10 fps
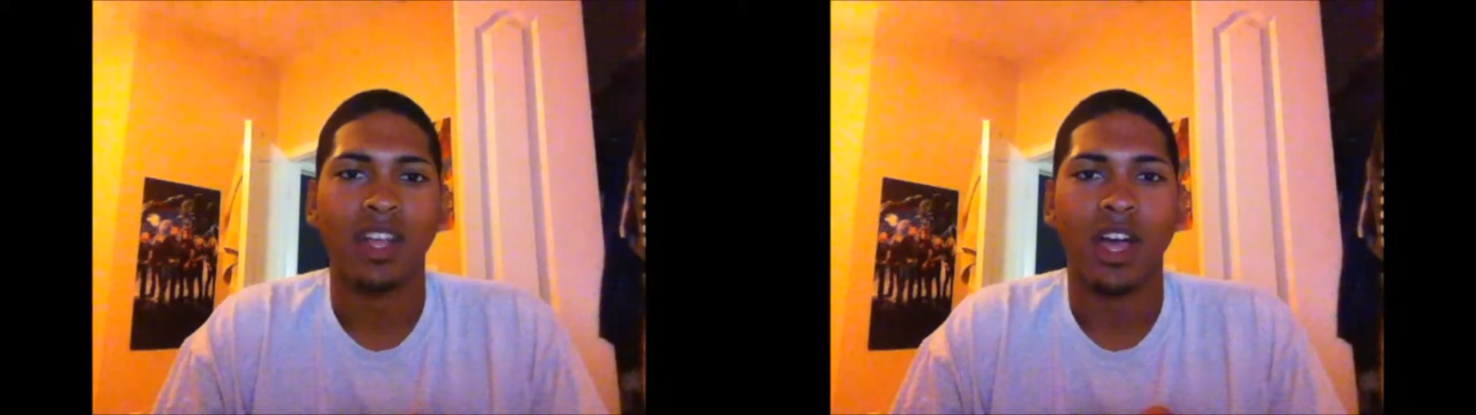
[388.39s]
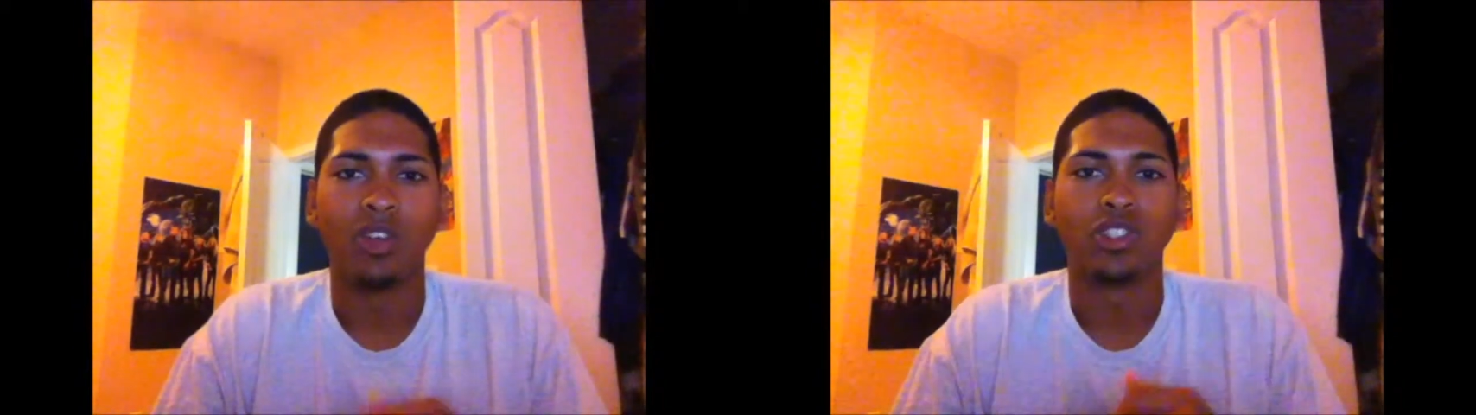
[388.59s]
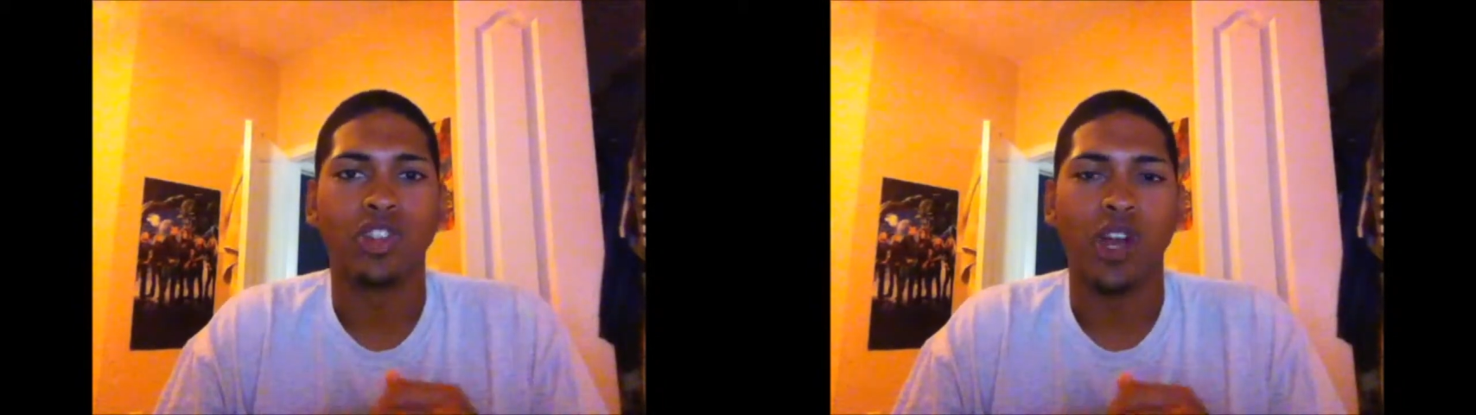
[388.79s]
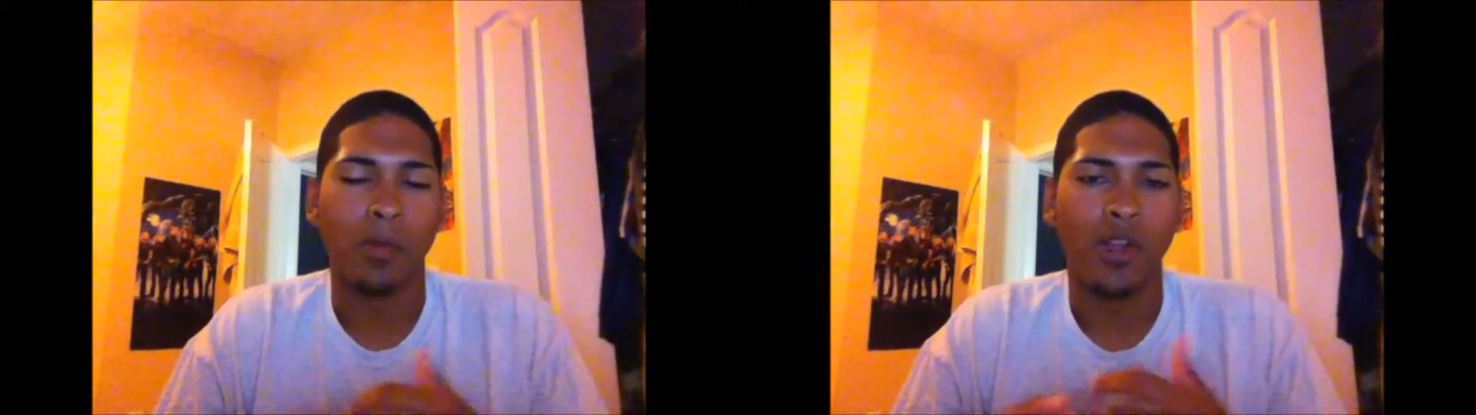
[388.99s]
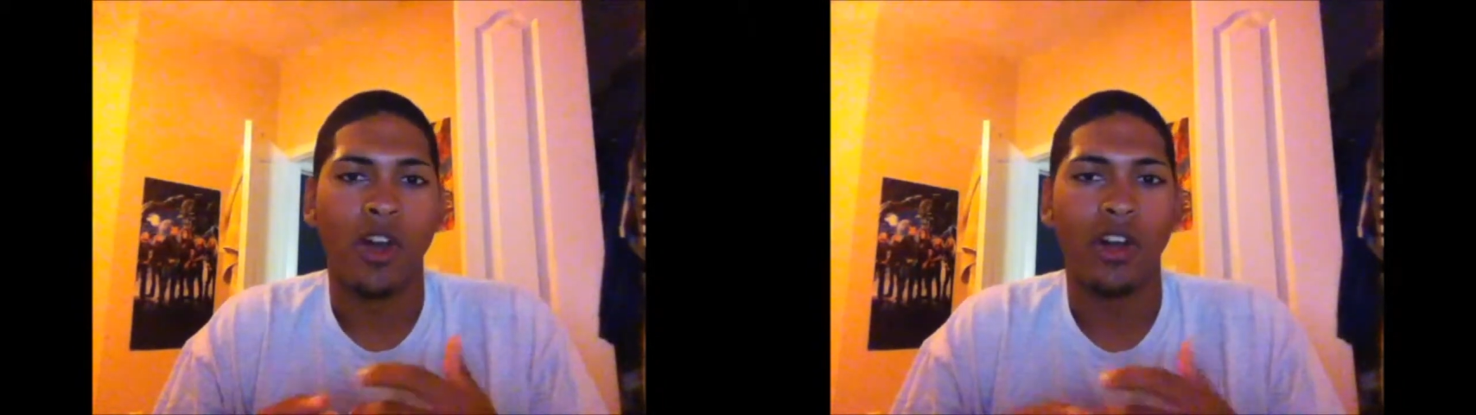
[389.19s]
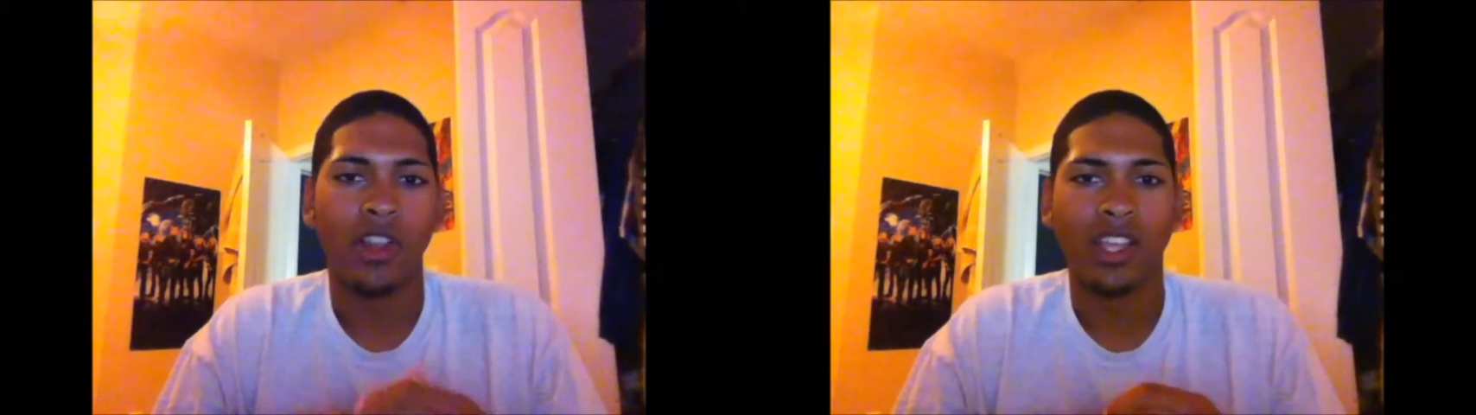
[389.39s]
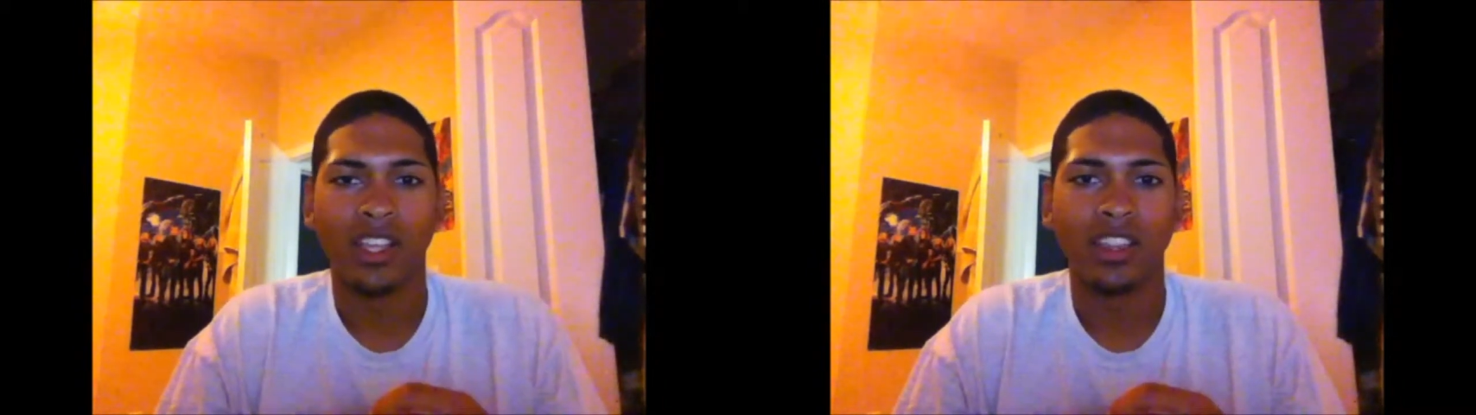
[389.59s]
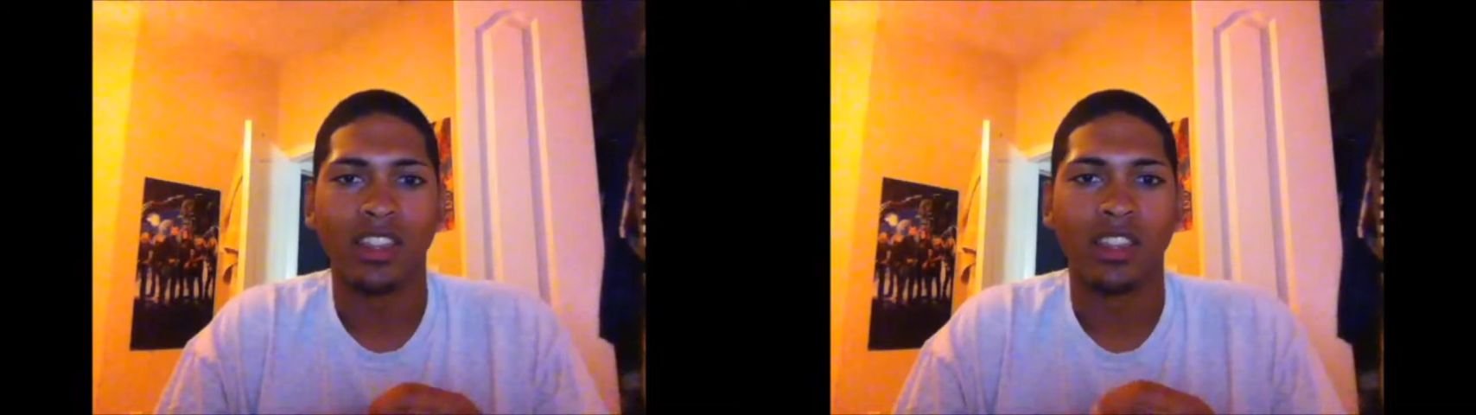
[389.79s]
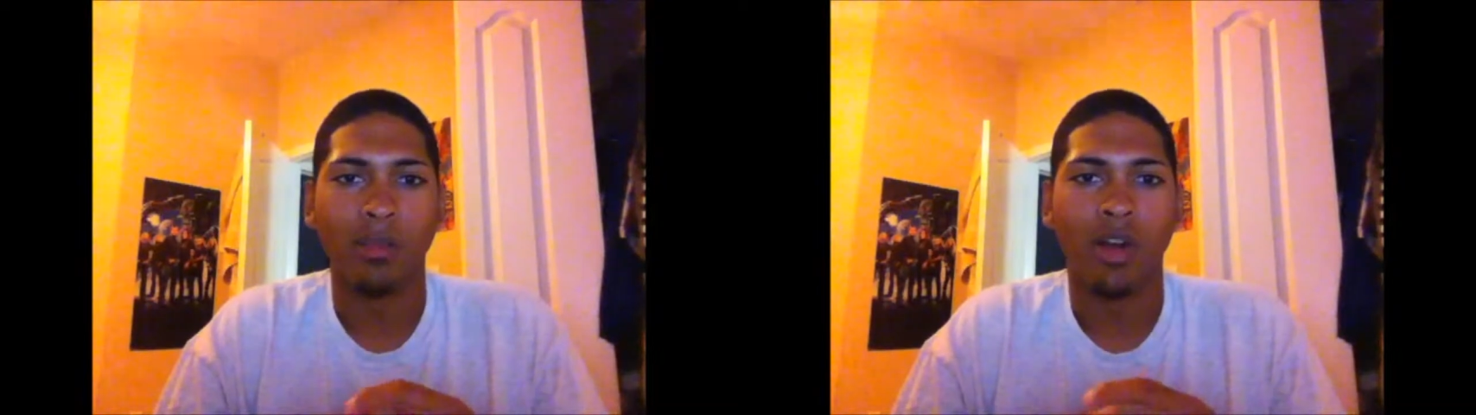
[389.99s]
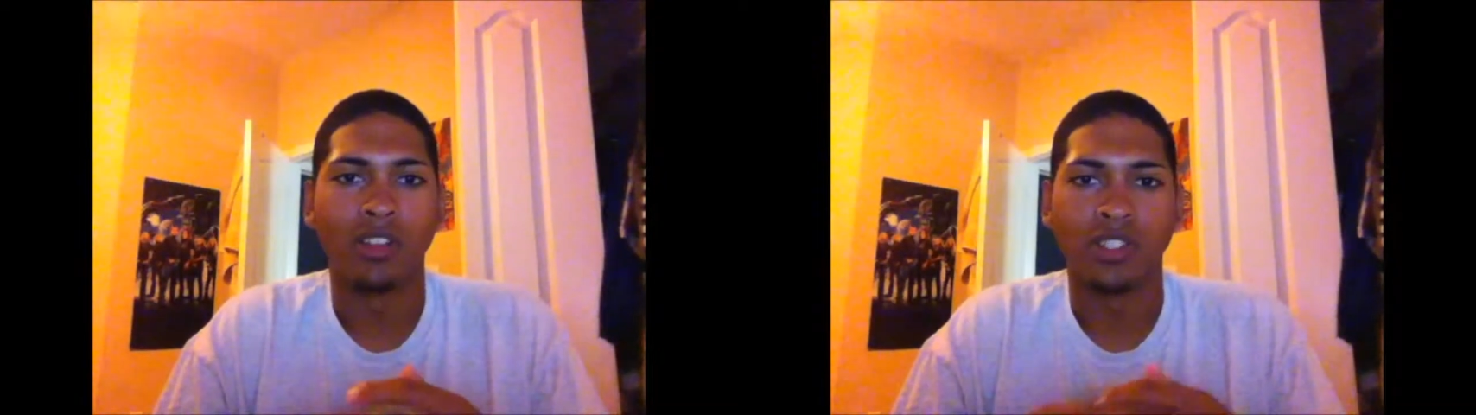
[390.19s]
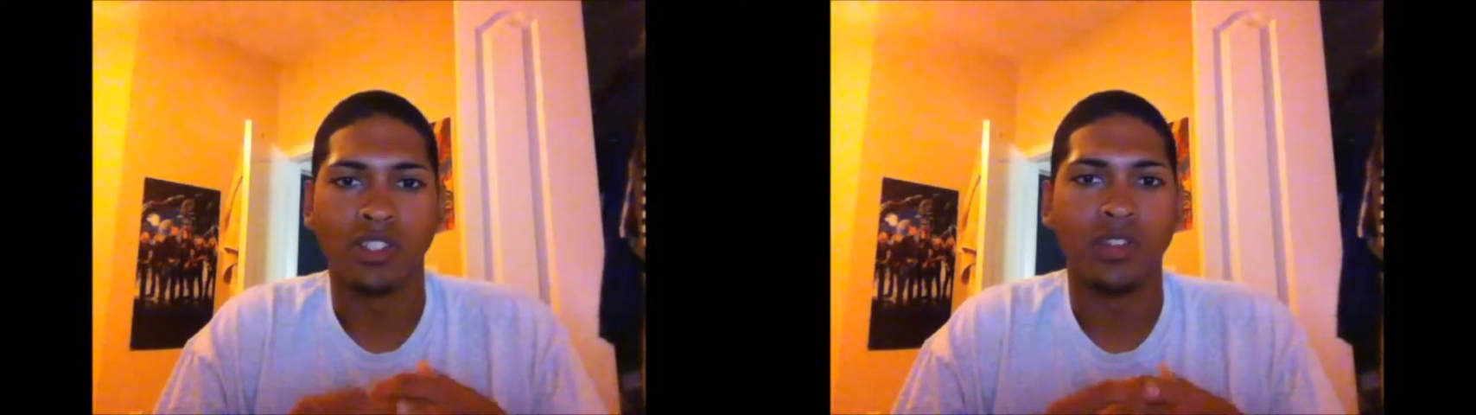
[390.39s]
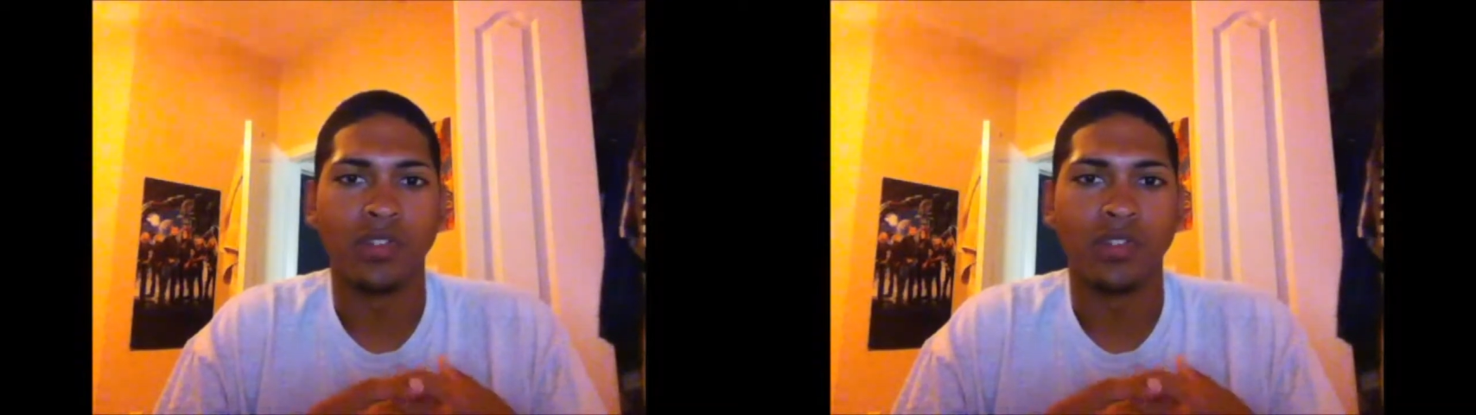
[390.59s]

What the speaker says: Hellstrom calling the Monsters